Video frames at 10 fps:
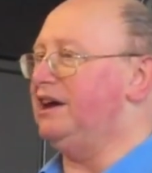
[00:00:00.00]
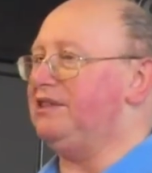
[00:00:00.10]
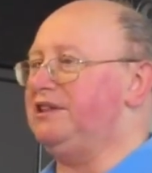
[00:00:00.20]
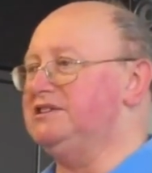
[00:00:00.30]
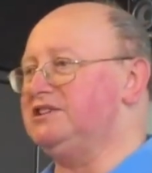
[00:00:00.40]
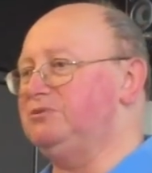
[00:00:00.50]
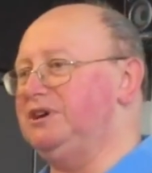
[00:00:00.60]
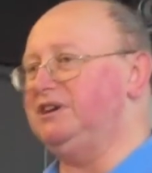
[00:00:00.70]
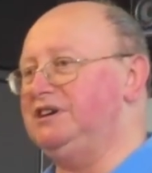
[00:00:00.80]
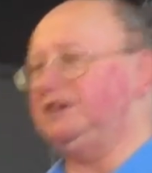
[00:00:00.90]
things that
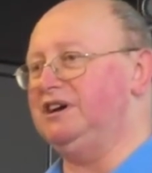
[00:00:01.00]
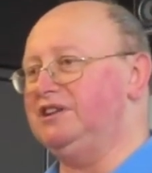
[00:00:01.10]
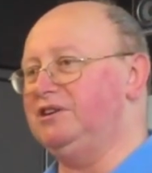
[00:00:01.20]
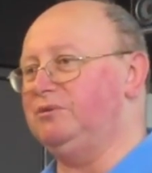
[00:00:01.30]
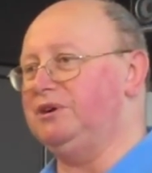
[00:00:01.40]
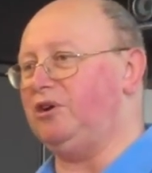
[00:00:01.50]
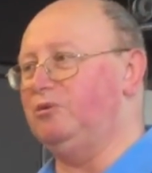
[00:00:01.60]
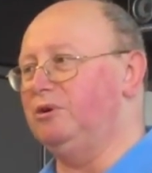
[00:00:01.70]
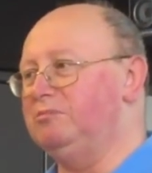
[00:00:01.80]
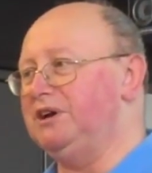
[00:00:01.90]
we
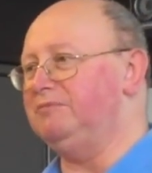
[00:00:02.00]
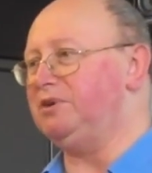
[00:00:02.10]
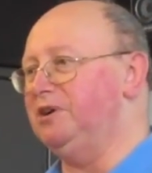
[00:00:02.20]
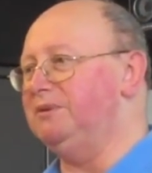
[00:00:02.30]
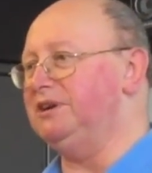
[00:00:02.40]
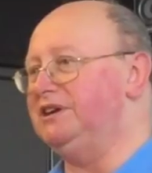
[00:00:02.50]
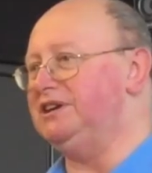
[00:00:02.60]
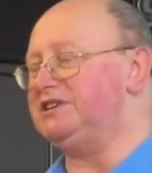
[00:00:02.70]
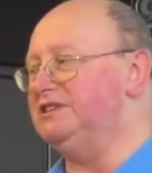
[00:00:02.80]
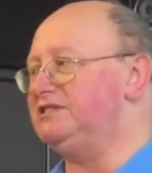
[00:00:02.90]
hope will be a permanent
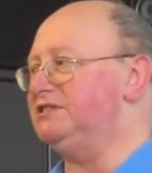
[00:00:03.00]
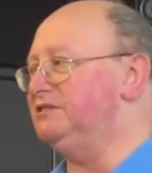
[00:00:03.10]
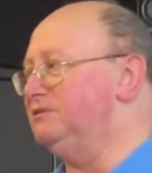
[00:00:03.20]
addition to